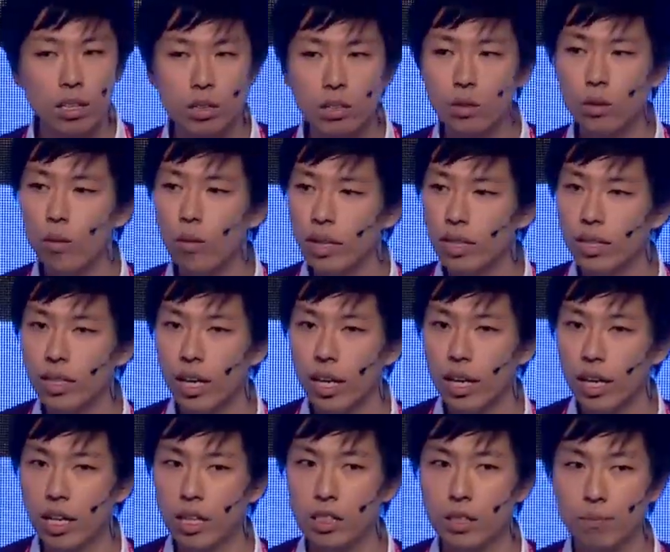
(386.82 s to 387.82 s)
no one can
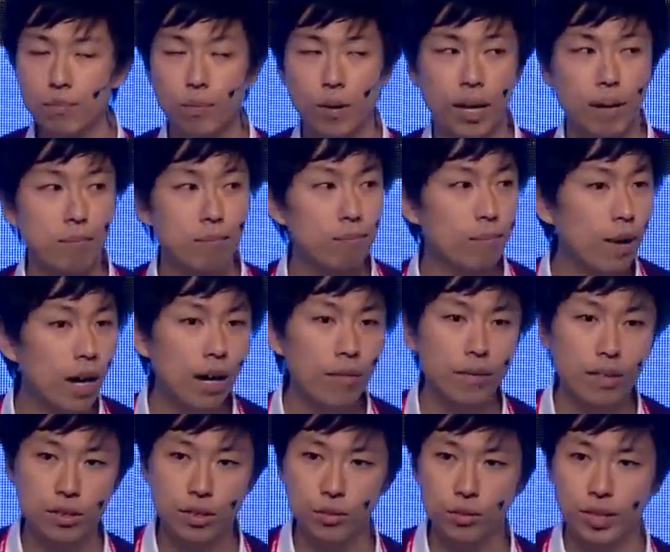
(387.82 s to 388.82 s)
explain
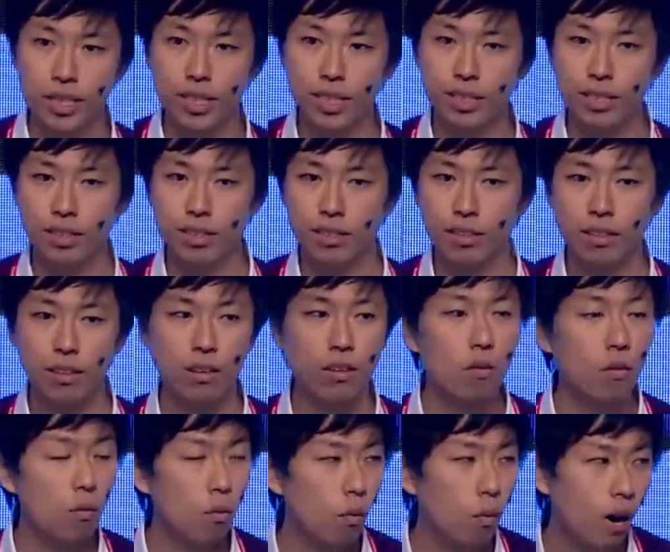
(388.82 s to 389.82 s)
perfectly
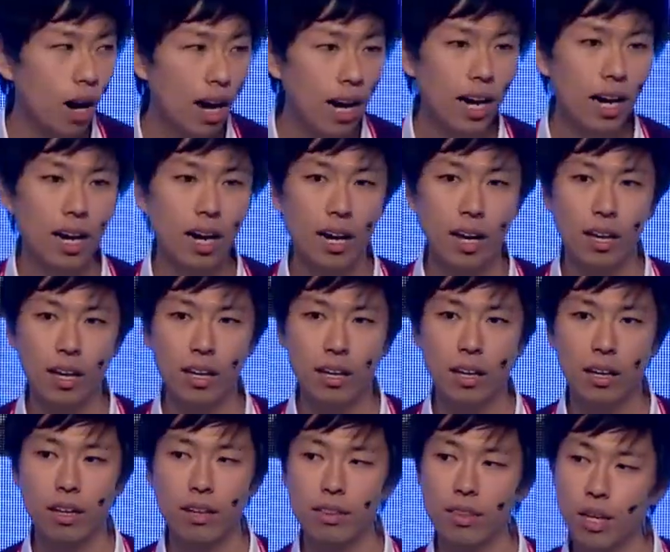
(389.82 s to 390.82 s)
why
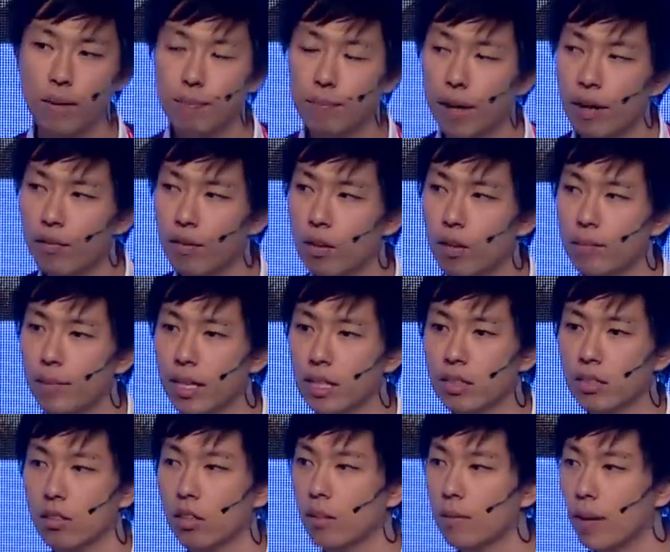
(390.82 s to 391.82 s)
the performance
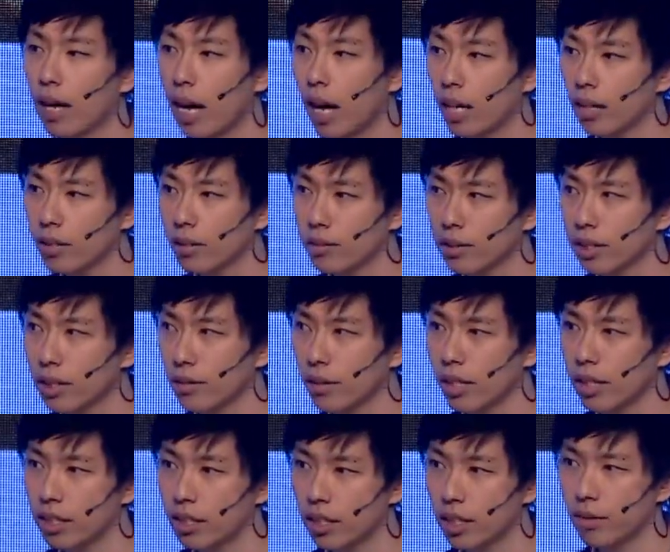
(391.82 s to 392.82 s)
of artificial
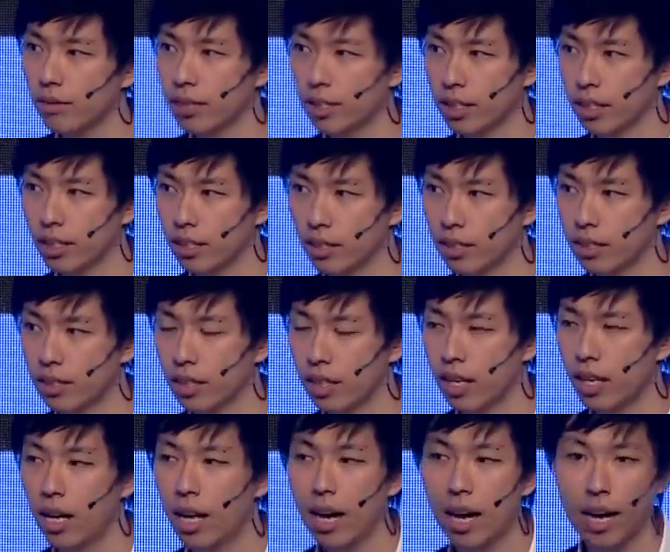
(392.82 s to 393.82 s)
intelligence
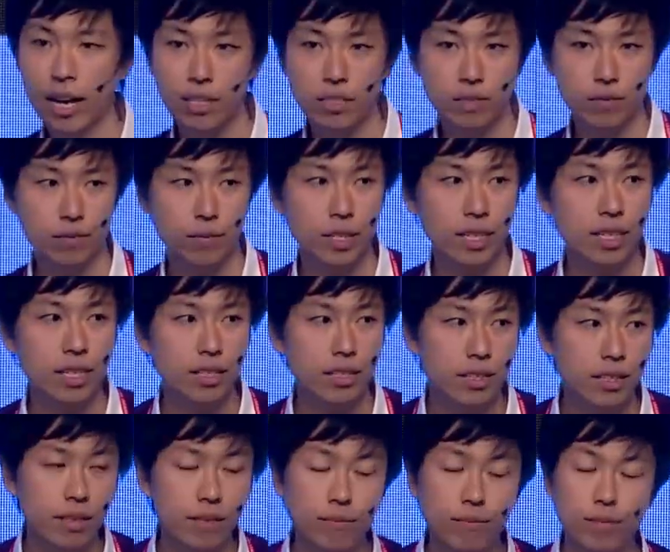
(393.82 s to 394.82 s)
has been
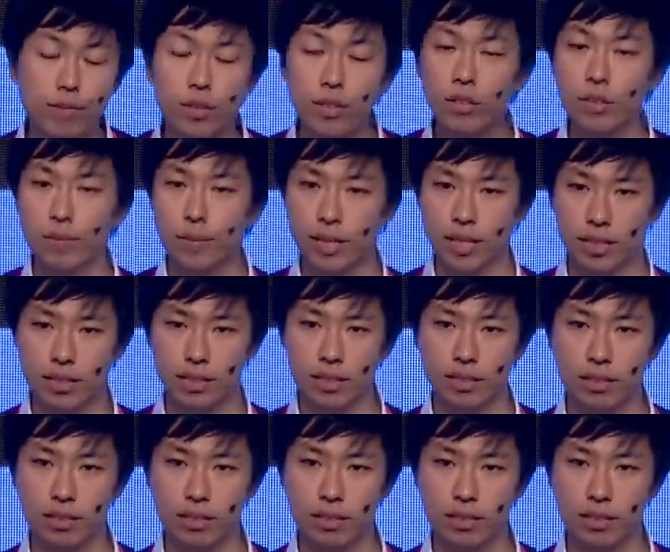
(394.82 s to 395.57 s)
improving.